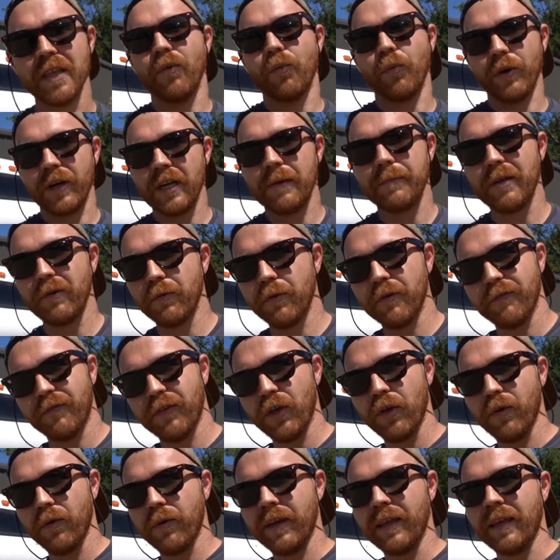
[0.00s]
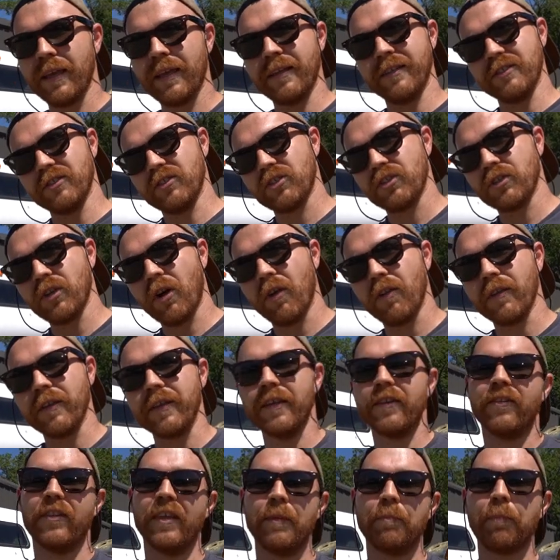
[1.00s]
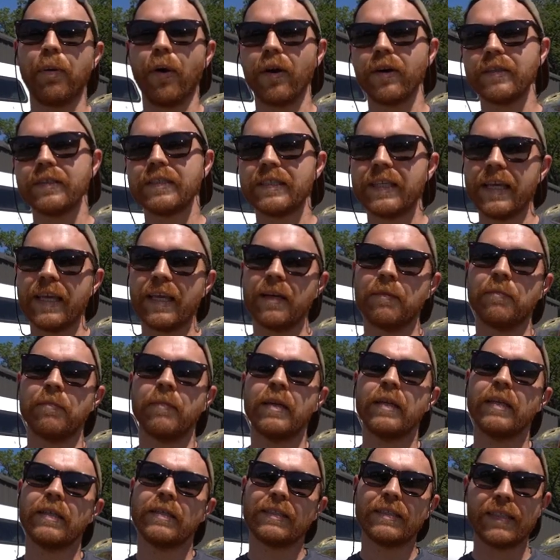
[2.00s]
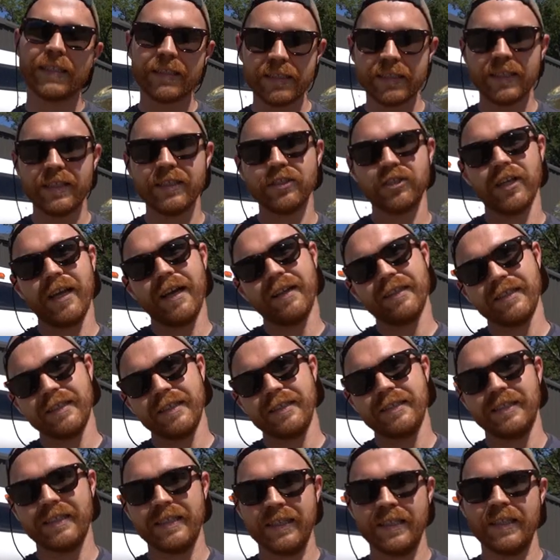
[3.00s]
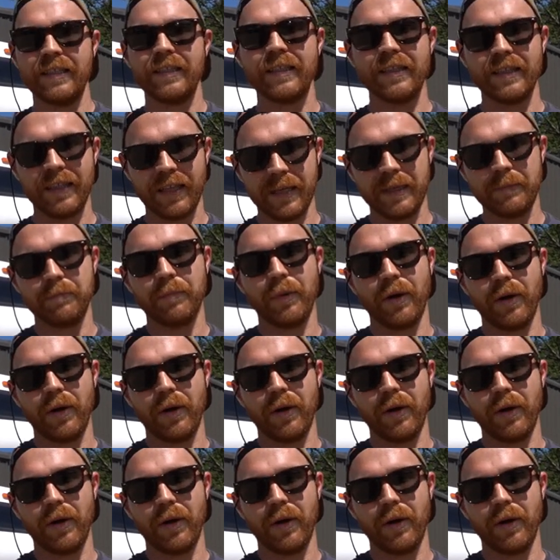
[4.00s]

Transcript: We're gonna be reviewing and installing the Partsam six inch L E D light